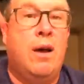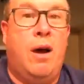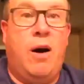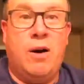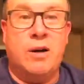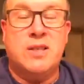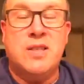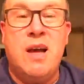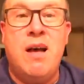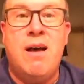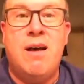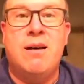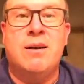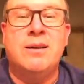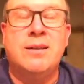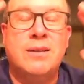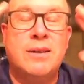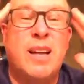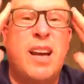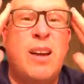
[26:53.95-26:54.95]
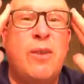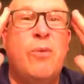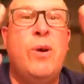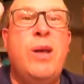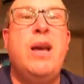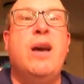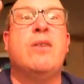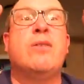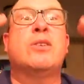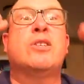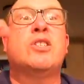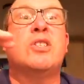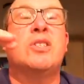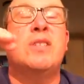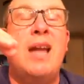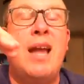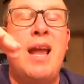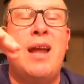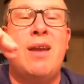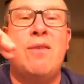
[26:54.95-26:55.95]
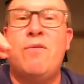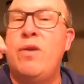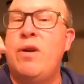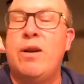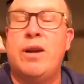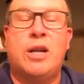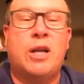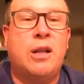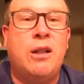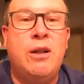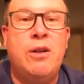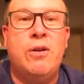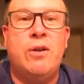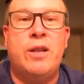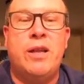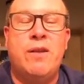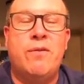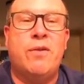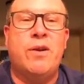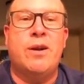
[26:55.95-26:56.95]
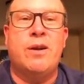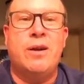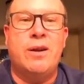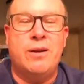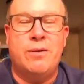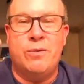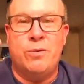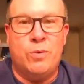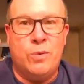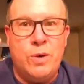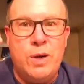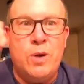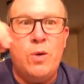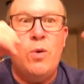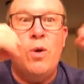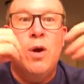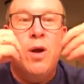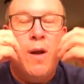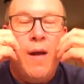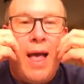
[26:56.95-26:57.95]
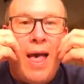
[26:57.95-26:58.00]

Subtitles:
our tongue, and we understand very clearly and very real